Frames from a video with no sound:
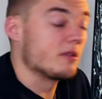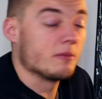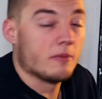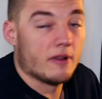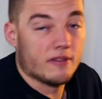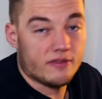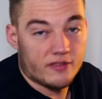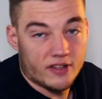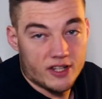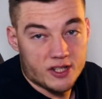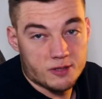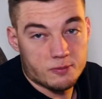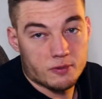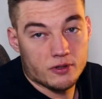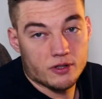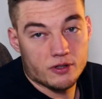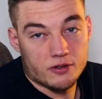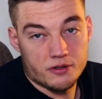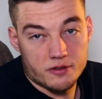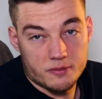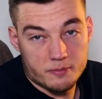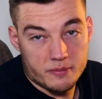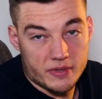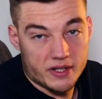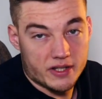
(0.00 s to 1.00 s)
to my Facebook
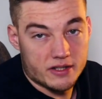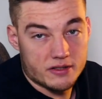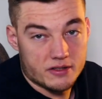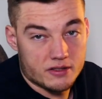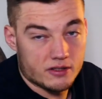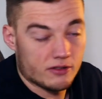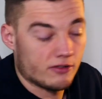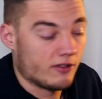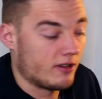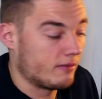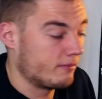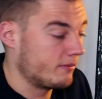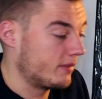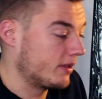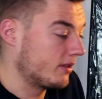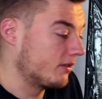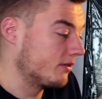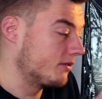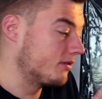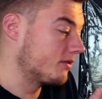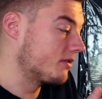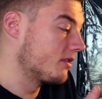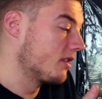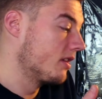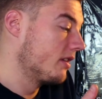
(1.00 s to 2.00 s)
or my Instagram,
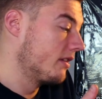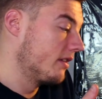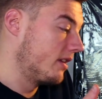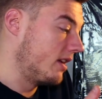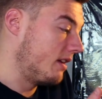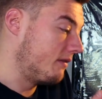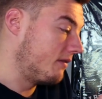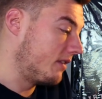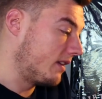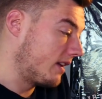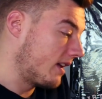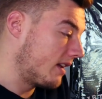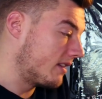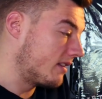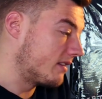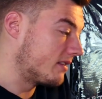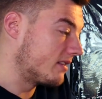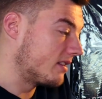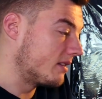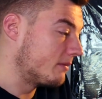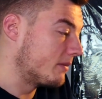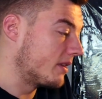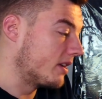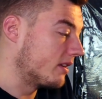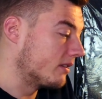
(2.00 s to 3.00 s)
because if they get this
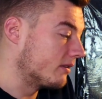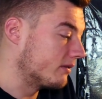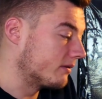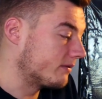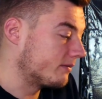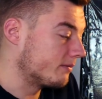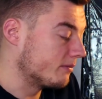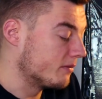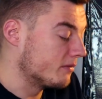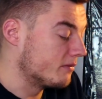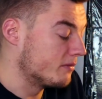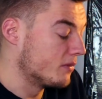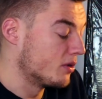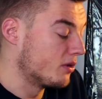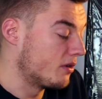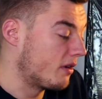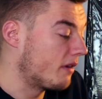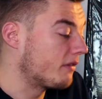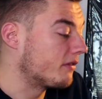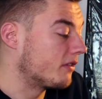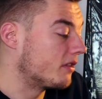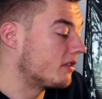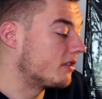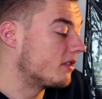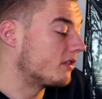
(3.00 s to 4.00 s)
email, more
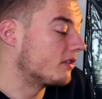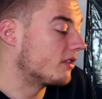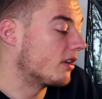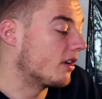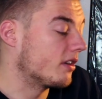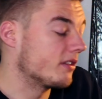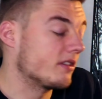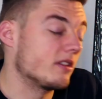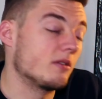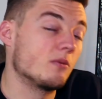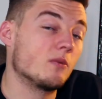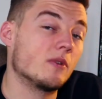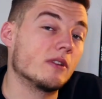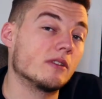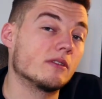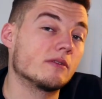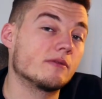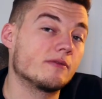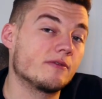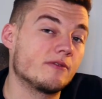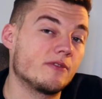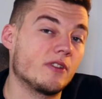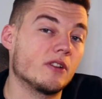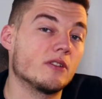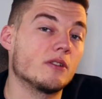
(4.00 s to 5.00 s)
often than not, they will
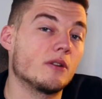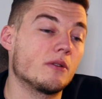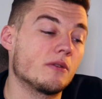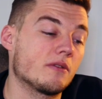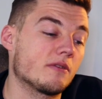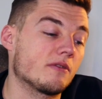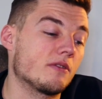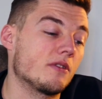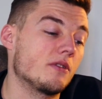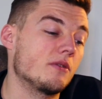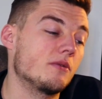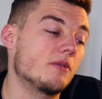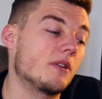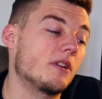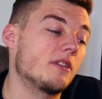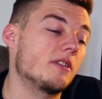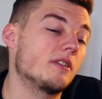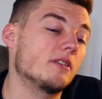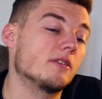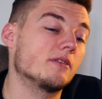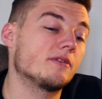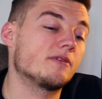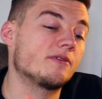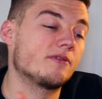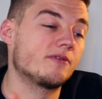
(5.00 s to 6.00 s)
follow through and
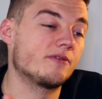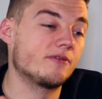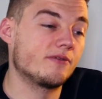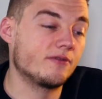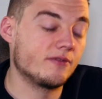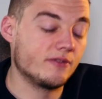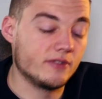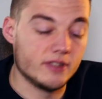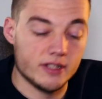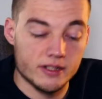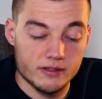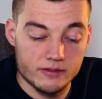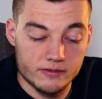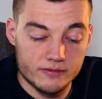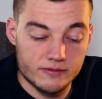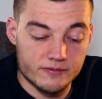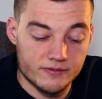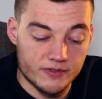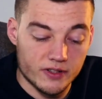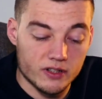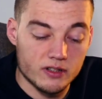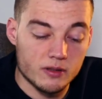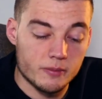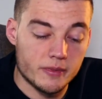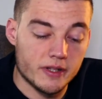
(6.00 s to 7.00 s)
they'll
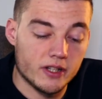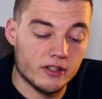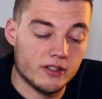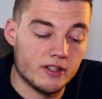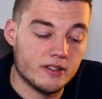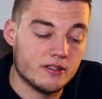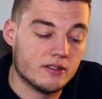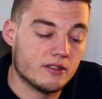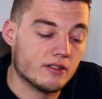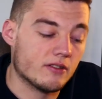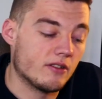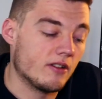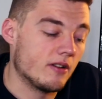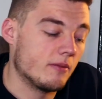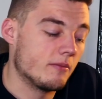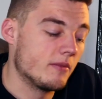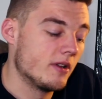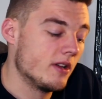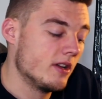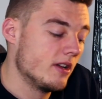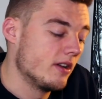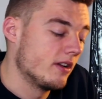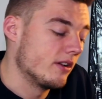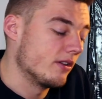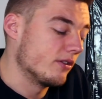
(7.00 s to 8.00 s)
follow me on Instagram
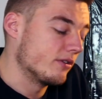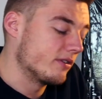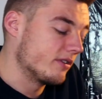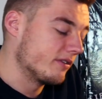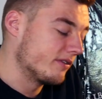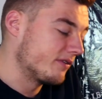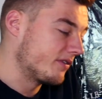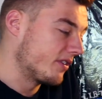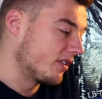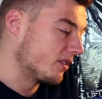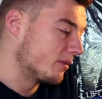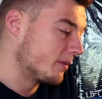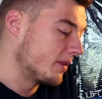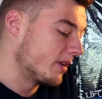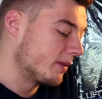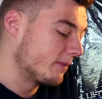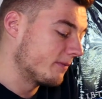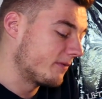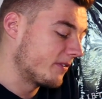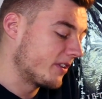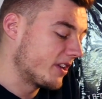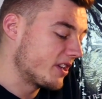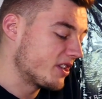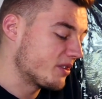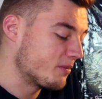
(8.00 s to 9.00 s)
or they'll follow me on
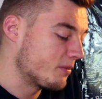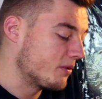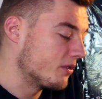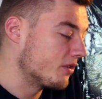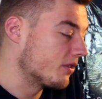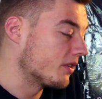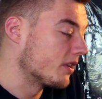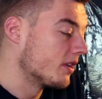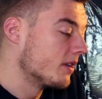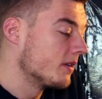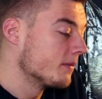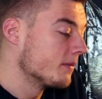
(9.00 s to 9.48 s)
Facebook.